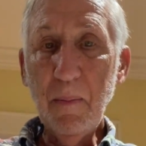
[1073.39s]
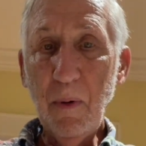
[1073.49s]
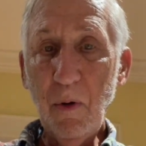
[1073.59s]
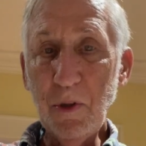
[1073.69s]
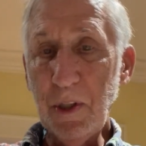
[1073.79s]

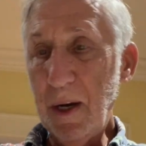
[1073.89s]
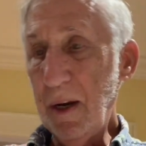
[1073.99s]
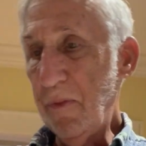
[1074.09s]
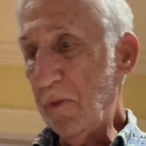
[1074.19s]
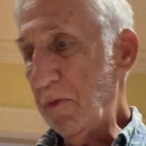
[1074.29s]
bowls. I
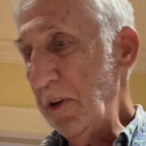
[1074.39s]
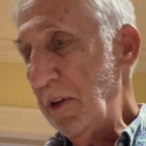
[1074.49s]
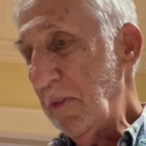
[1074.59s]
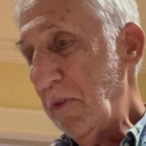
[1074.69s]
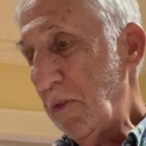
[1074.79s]
have three of
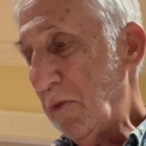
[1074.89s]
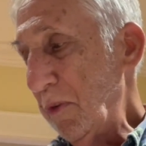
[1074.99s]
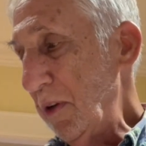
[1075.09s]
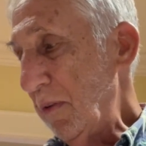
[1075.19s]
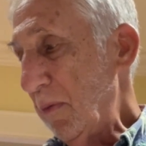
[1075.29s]

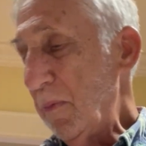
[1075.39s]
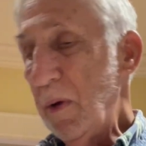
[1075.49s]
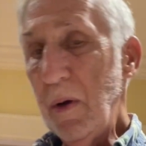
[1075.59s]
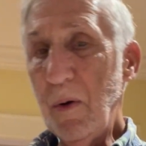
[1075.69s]
them.